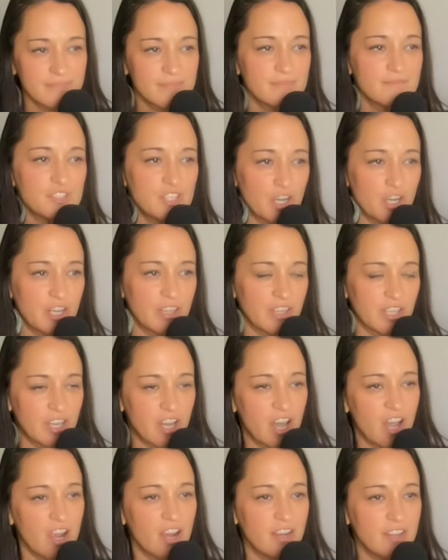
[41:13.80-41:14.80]
turning the
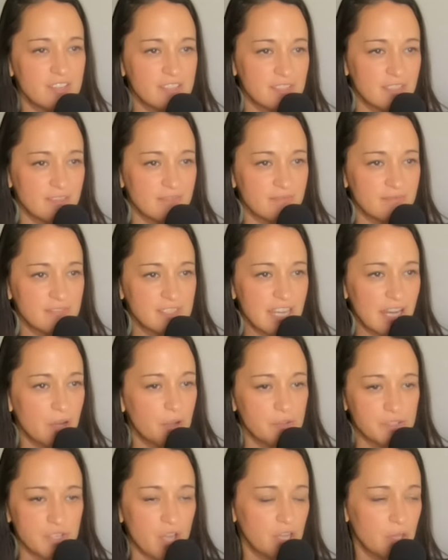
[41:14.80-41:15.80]
cards and tarot
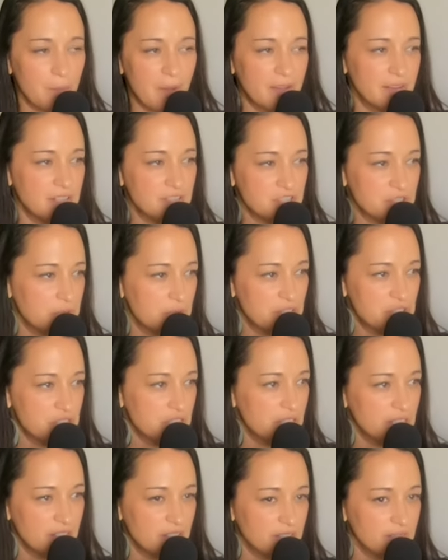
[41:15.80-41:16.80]
is all about
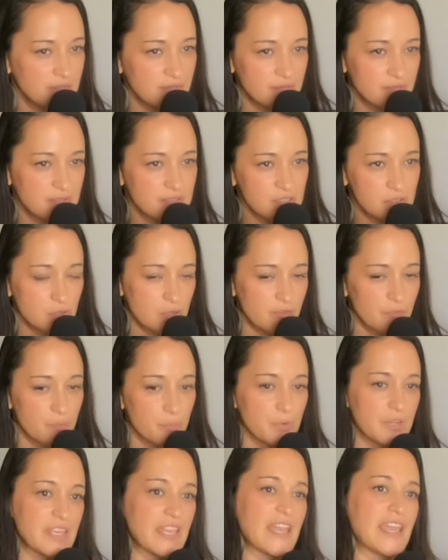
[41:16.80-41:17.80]
intuition and sort of
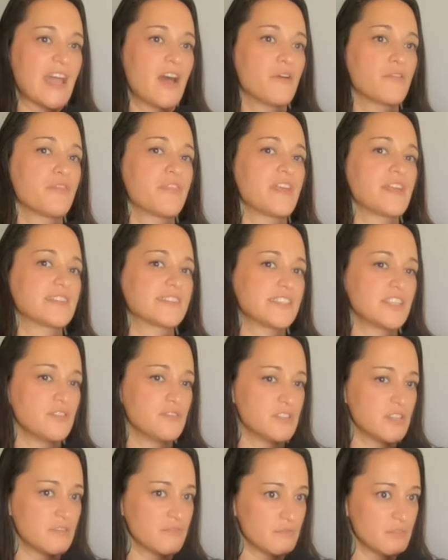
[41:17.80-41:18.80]
bringing out things that you
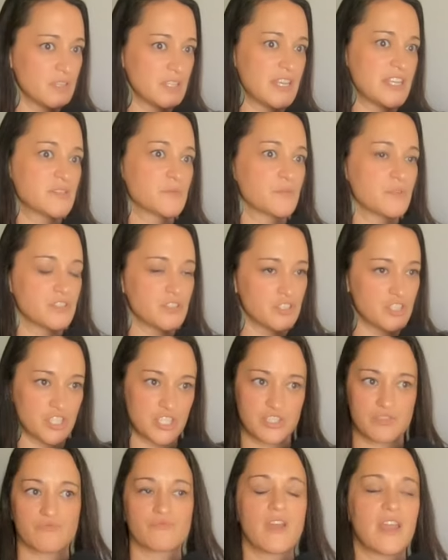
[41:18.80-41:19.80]
didn't realize were
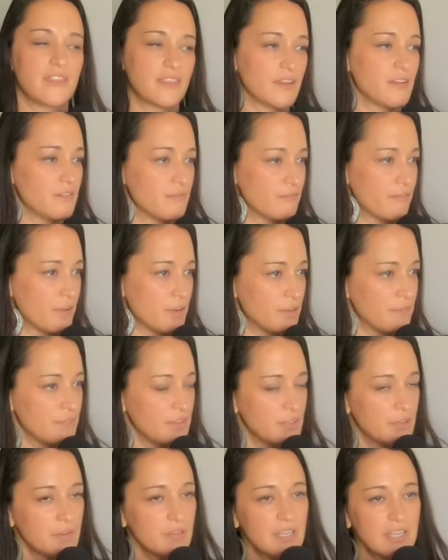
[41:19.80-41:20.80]
just right there in front of
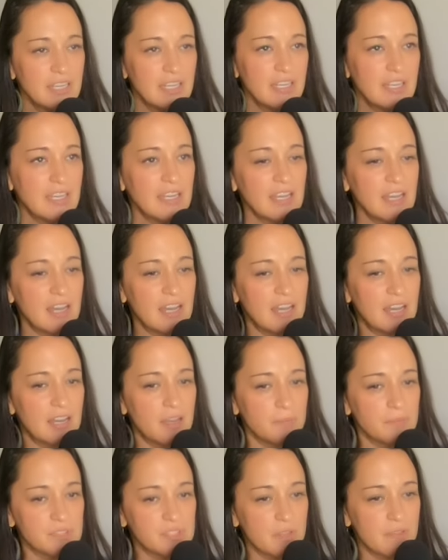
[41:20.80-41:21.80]
you
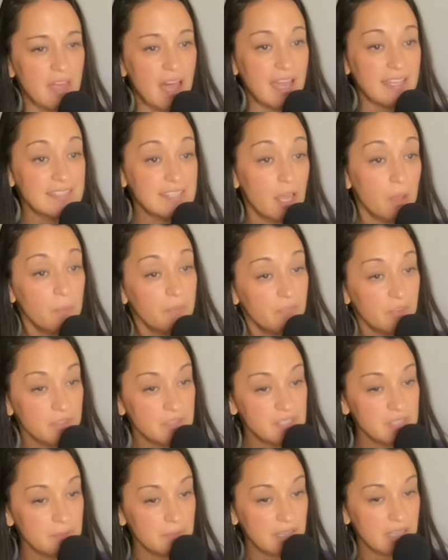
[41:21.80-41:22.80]
um, so that's helpful
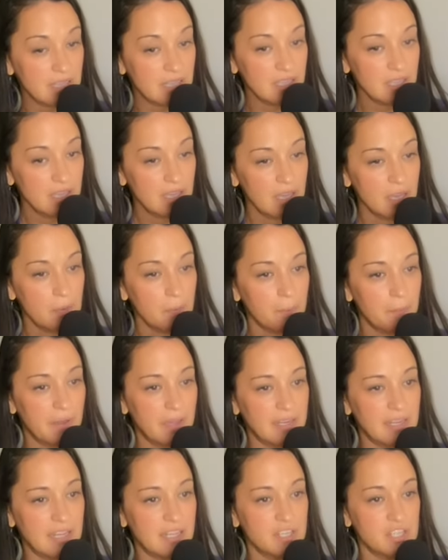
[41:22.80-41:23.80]
to me
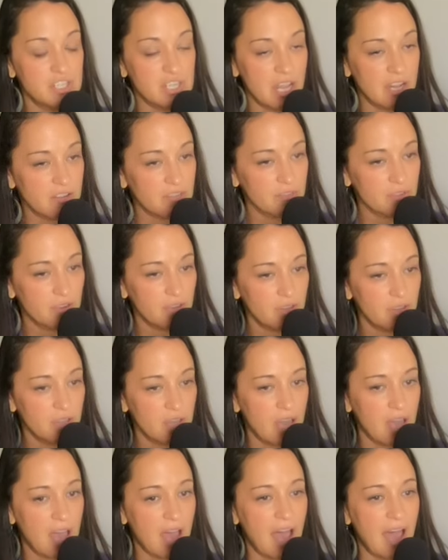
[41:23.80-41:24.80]
but in general
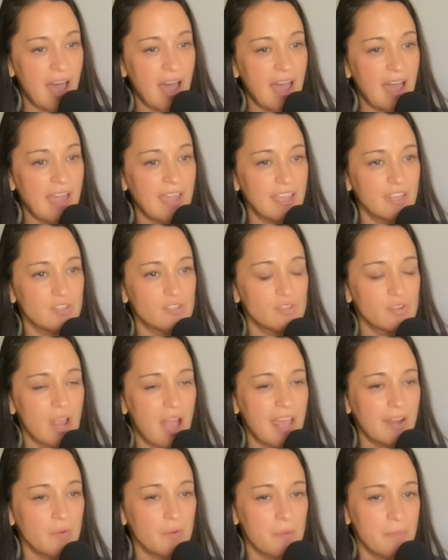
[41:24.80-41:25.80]
i
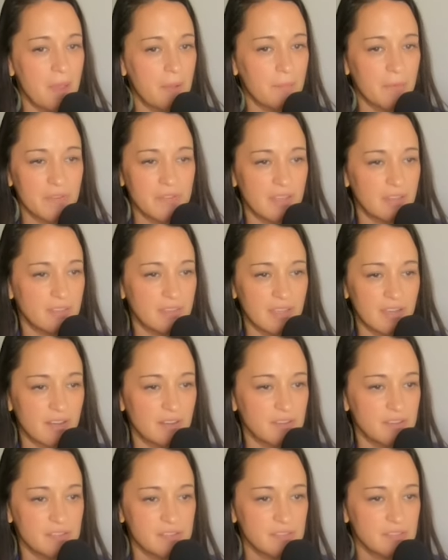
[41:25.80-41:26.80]
try to remember that
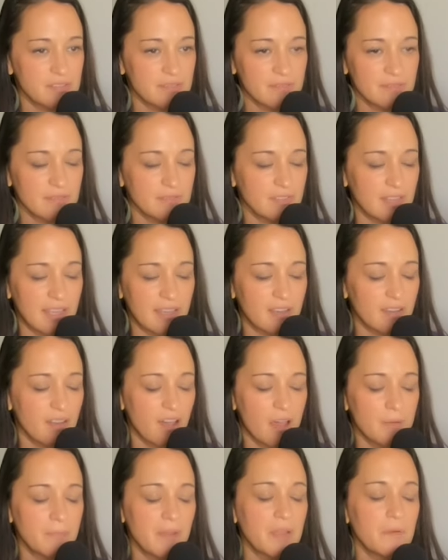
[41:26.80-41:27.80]
there's like
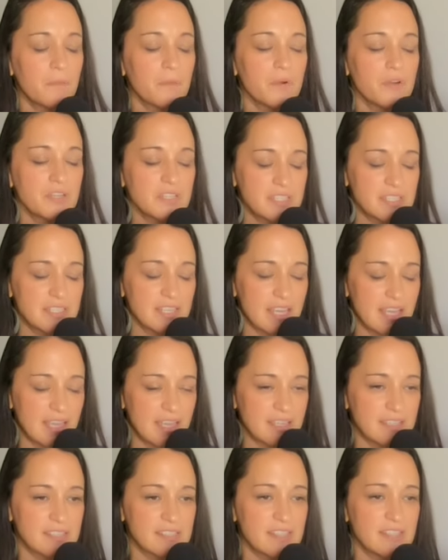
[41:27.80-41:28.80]
on my worst
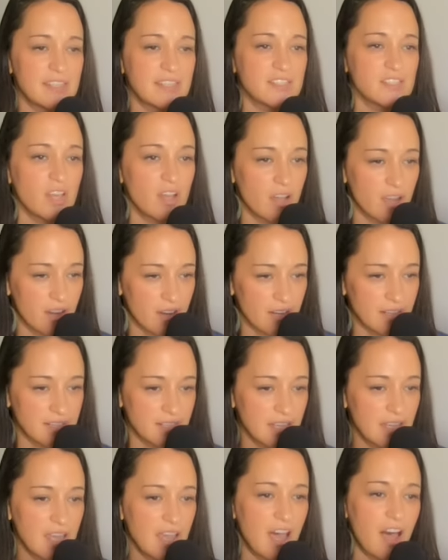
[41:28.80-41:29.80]
days it's hard
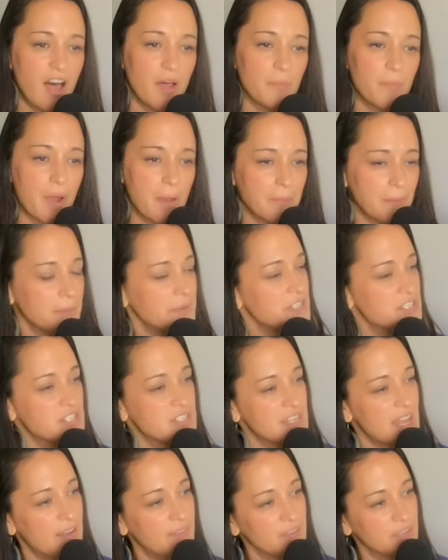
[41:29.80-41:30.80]
i'll probably just
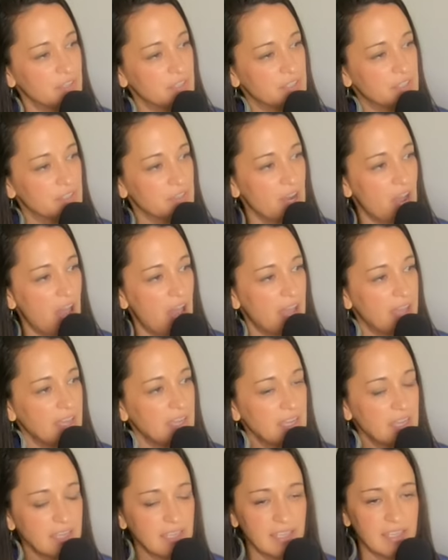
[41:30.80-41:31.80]
have a good cry
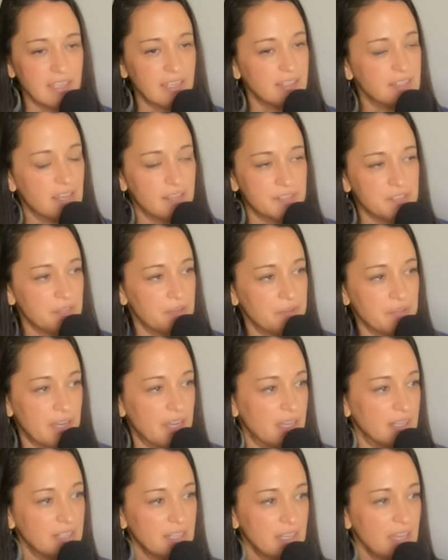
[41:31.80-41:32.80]
eat a
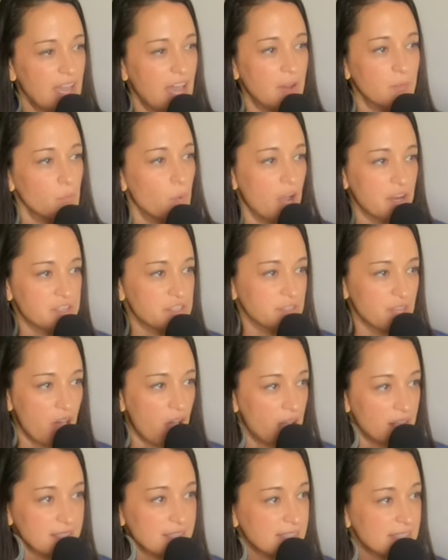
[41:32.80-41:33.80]
donut and watch
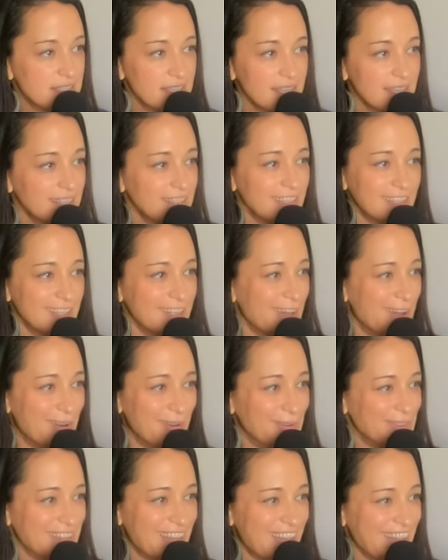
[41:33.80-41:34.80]
lost you
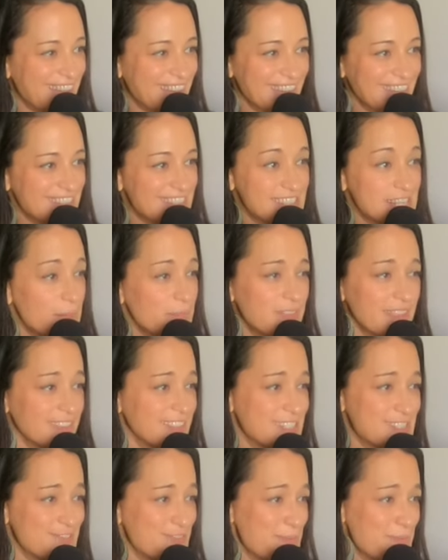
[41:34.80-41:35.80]
know like uh, something
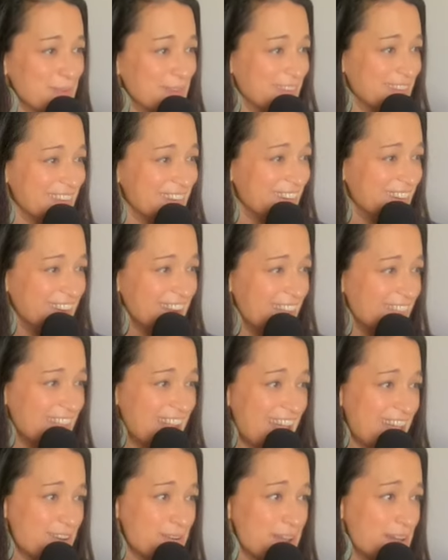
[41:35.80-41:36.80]
that's familiar and that
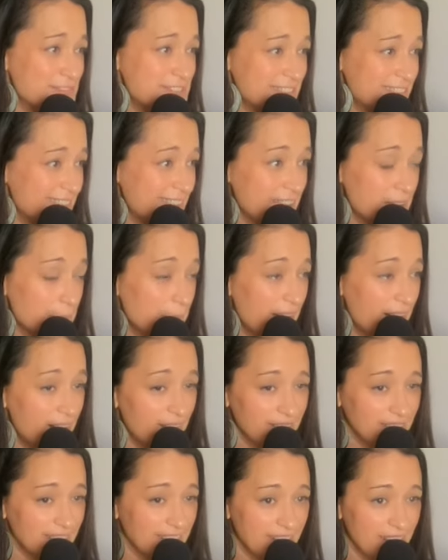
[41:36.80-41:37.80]
i don't have to think
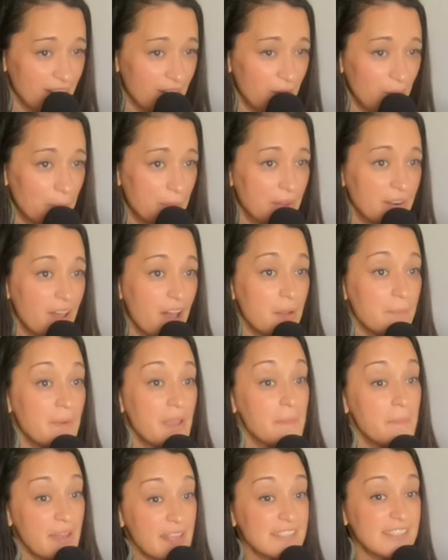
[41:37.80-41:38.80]
about you know but on
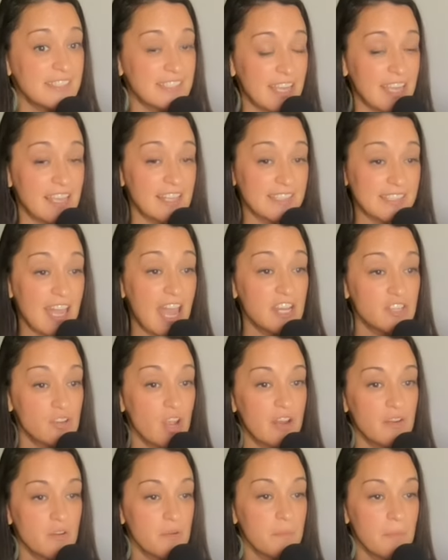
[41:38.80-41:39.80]
my best days i
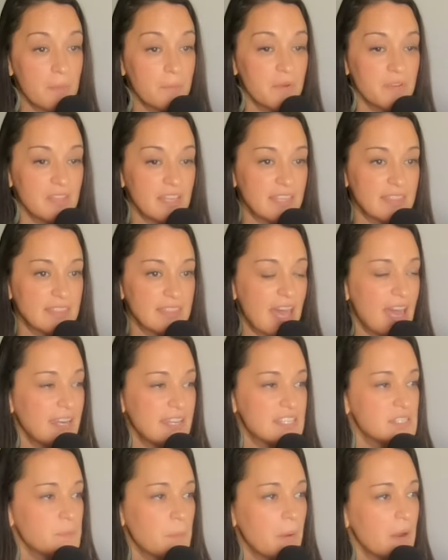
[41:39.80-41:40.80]
try to remember like that
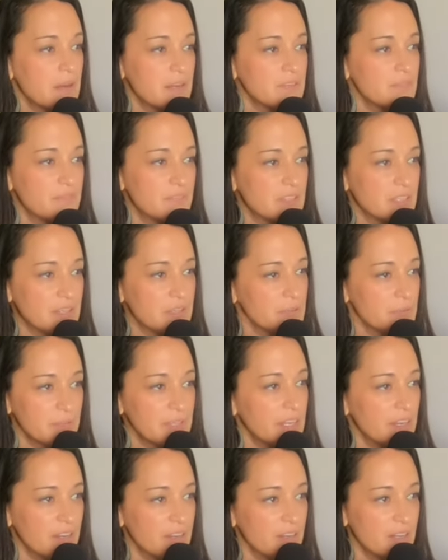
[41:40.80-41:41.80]
is part of the
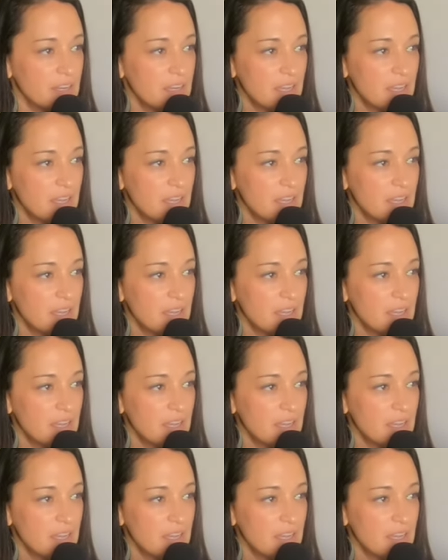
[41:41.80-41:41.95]
career